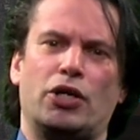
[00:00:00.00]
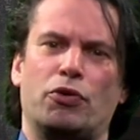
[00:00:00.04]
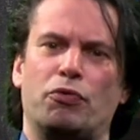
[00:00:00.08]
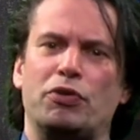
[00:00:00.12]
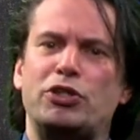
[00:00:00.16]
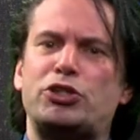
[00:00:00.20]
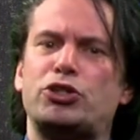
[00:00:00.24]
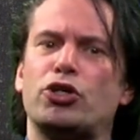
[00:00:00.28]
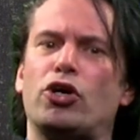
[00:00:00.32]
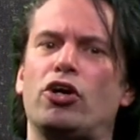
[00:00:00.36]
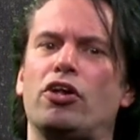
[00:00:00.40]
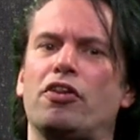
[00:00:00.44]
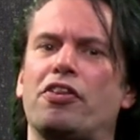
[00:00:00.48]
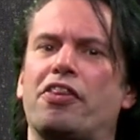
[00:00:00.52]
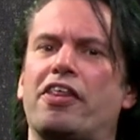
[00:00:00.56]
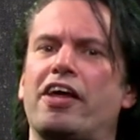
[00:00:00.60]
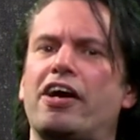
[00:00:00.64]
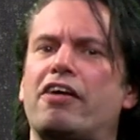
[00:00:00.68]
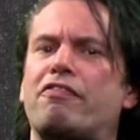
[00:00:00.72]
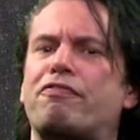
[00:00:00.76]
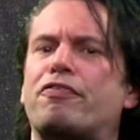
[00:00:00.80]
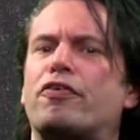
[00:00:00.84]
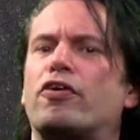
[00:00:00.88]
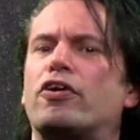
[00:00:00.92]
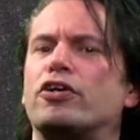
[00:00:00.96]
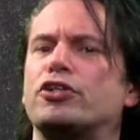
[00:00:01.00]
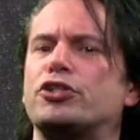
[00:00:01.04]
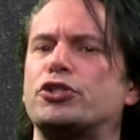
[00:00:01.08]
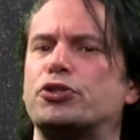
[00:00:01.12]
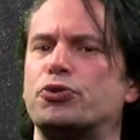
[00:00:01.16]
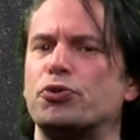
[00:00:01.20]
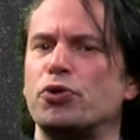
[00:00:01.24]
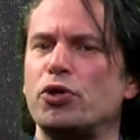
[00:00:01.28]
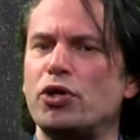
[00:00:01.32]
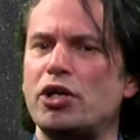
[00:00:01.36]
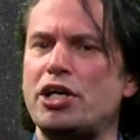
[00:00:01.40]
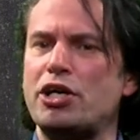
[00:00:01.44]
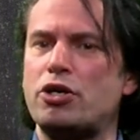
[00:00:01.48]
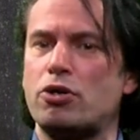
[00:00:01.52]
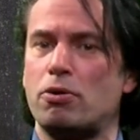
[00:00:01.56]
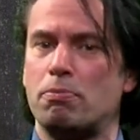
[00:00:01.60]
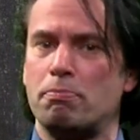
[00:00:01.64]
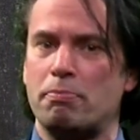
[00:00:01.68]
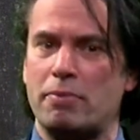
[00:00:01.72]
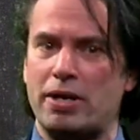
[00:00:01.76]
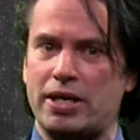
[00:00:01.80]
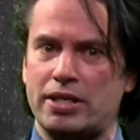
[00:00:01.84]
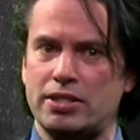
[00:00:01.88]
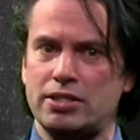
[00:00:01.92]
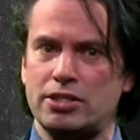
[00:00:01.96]
We shall therefore truly
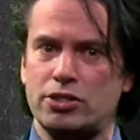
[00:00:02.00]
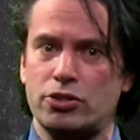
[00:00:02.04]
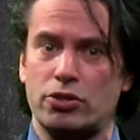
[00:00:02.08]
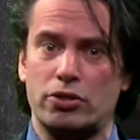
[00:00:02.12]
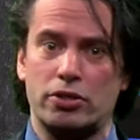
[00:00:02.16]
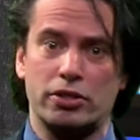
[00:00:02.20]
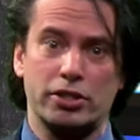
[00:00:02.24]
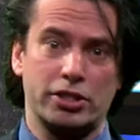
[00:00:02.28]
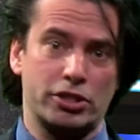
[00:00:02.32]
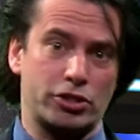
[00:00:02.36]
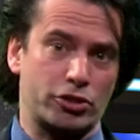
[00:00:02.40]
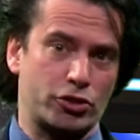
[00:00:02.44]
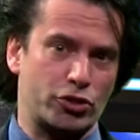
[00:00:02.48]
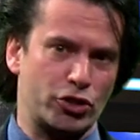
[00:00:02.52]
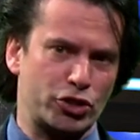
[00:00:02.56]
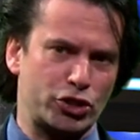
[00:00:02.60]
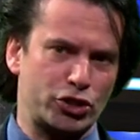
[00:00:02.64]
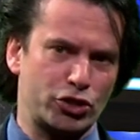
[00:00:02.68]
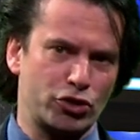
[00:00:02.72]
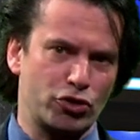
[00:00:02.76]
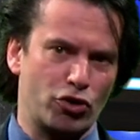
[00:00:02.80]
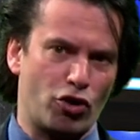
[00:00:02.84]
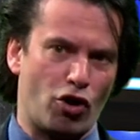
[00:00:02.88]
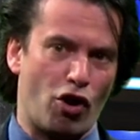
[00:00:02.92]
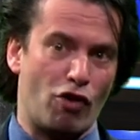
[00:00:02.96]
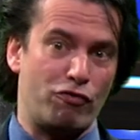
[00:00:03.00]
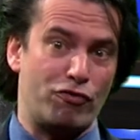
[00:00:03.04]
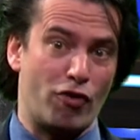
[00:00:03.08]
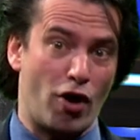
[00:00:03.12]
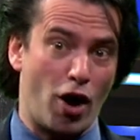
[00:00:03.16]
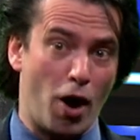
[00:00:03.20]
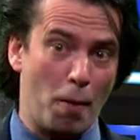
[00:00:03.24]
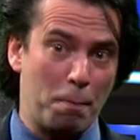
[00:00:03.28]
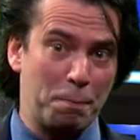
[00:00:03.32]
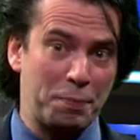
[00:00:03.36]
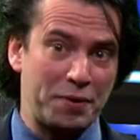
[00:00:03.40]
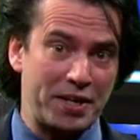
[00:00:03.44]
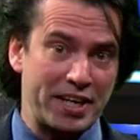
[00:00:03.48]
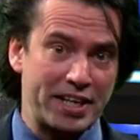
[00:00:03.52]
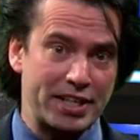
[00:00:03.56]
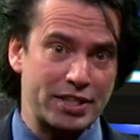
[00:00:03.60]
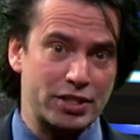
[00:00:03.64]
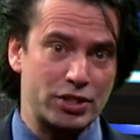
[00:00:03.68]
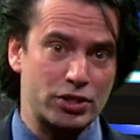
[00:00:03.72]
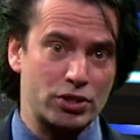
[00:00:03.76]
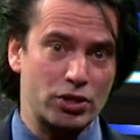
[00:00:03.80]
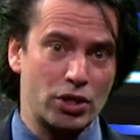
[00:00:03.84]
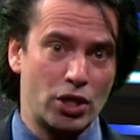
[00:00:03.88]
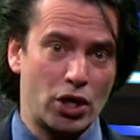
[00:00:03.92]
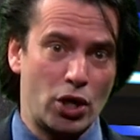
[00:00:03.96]
commence our discussion of
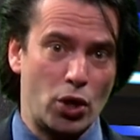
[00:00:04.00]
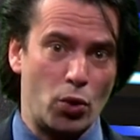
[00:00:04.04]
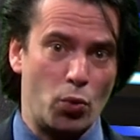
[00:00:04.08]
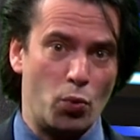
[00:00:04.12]
optics